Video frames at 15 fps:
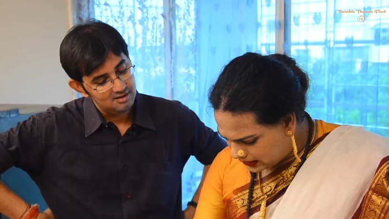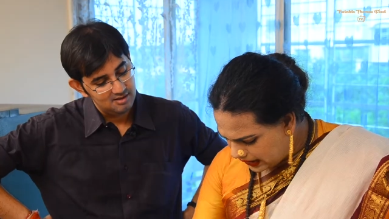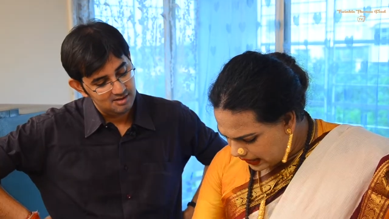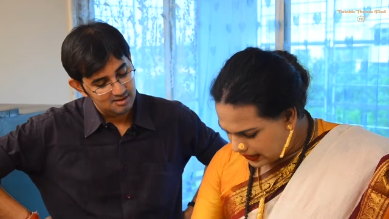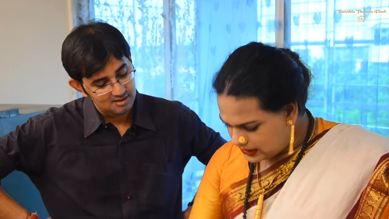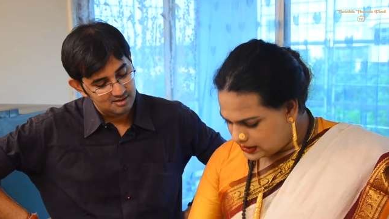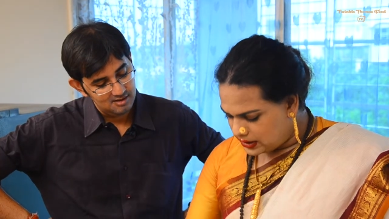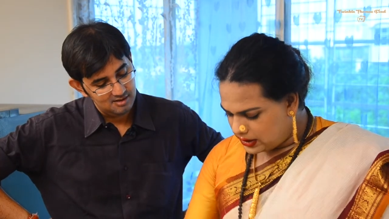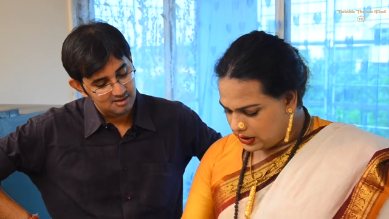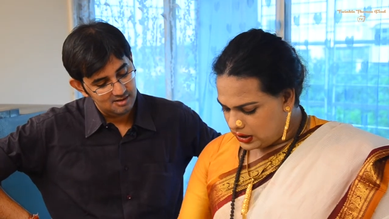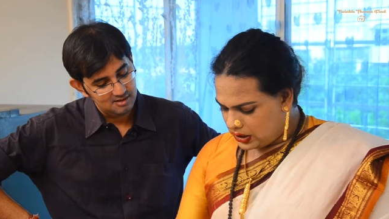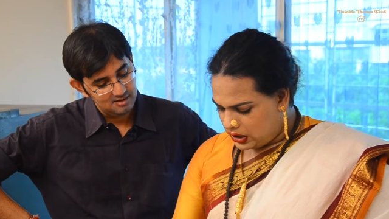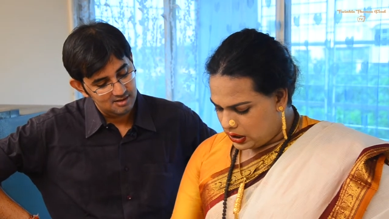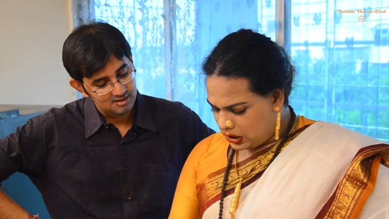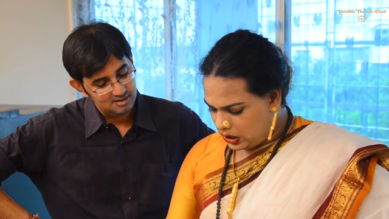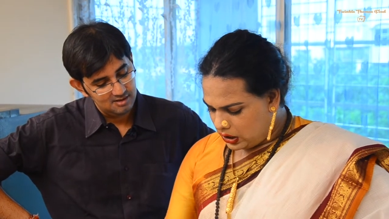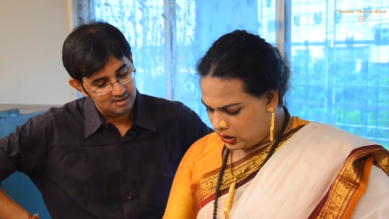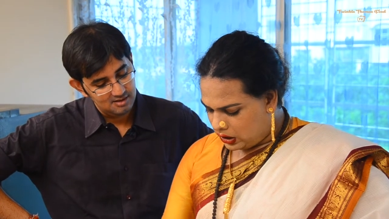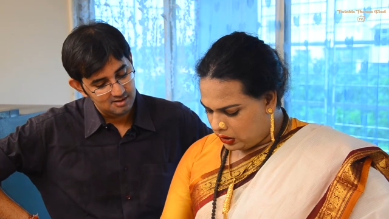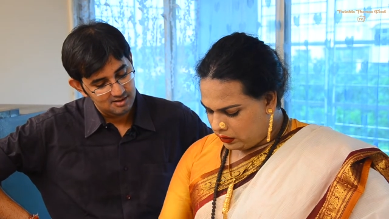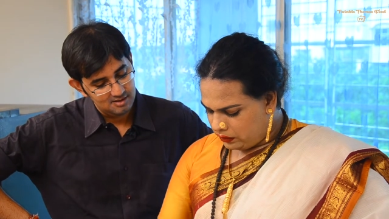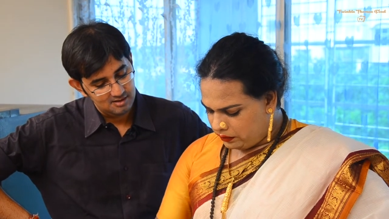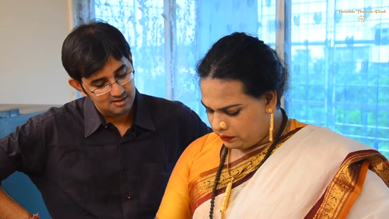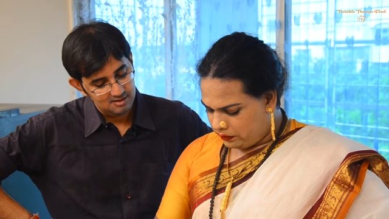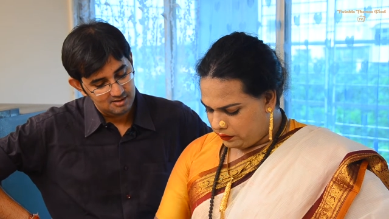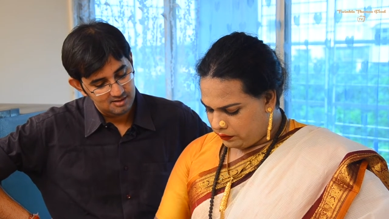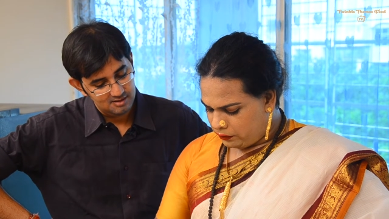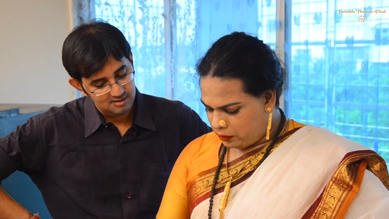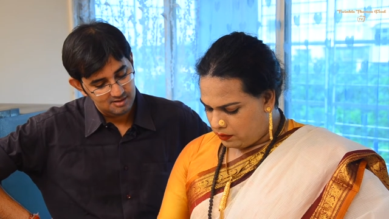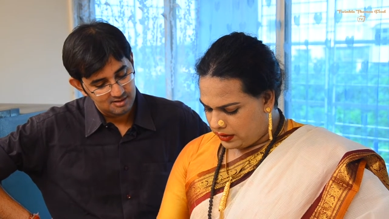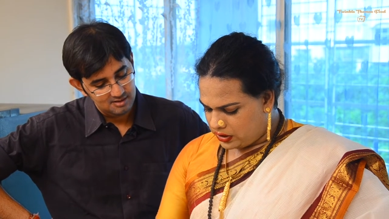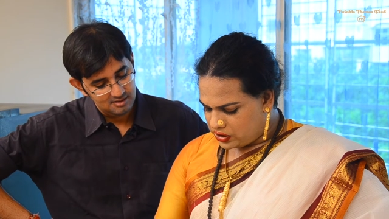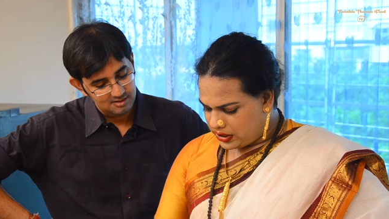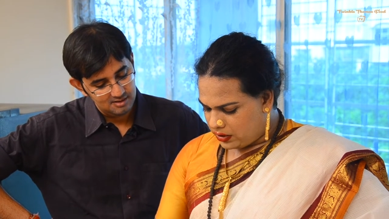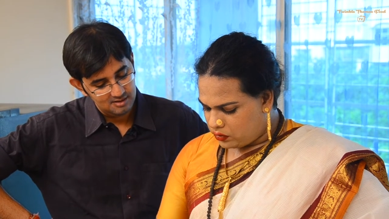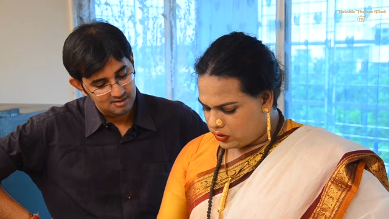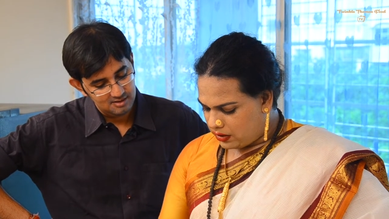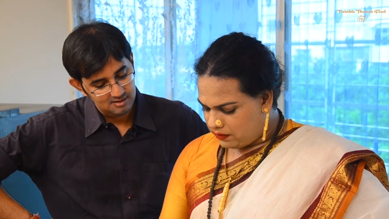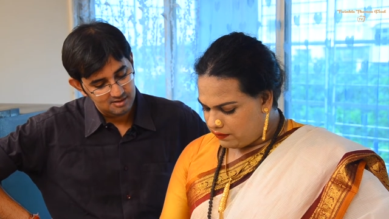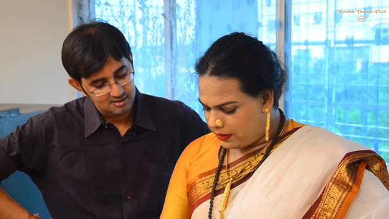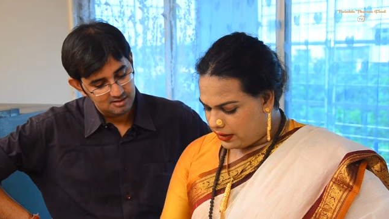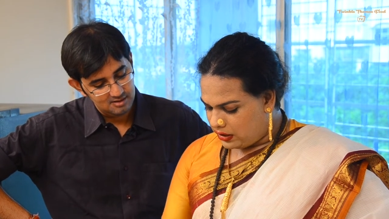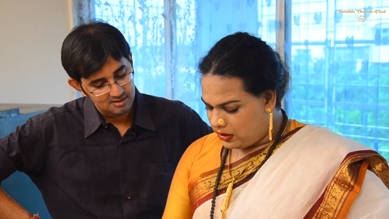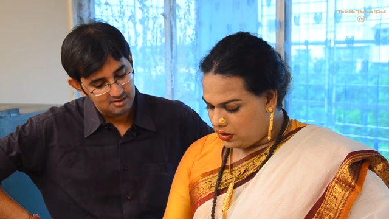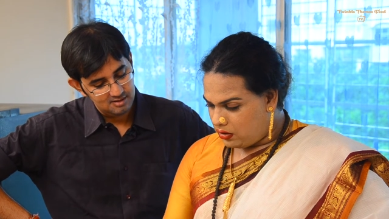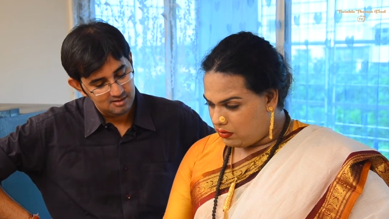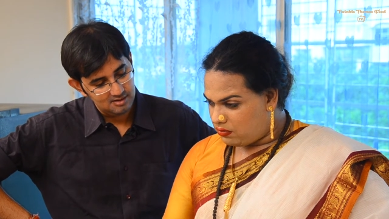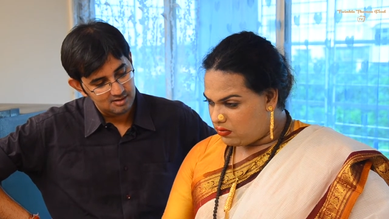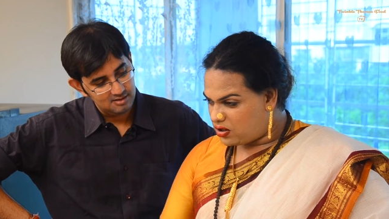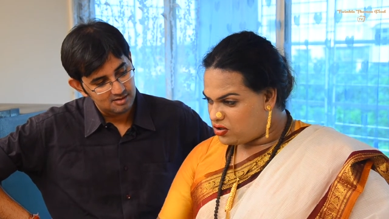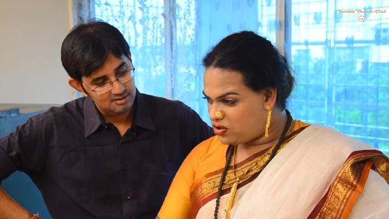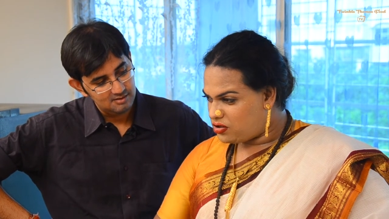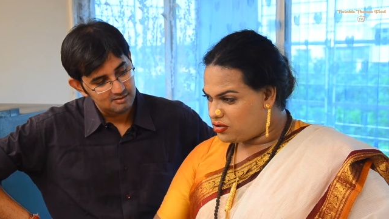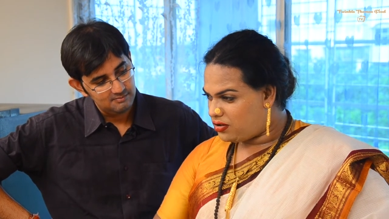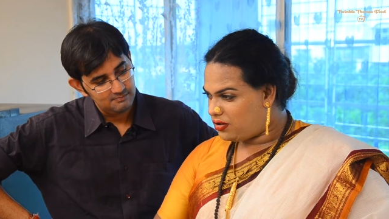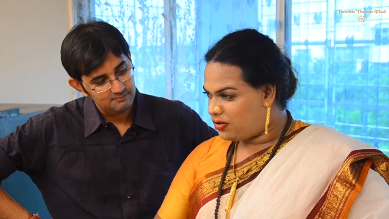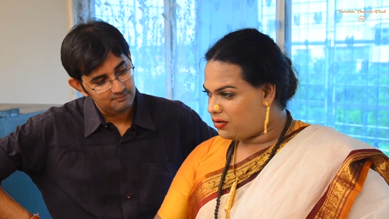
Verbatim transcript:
Speaker 1: that. Uh, From my childhood, I'm very much uh,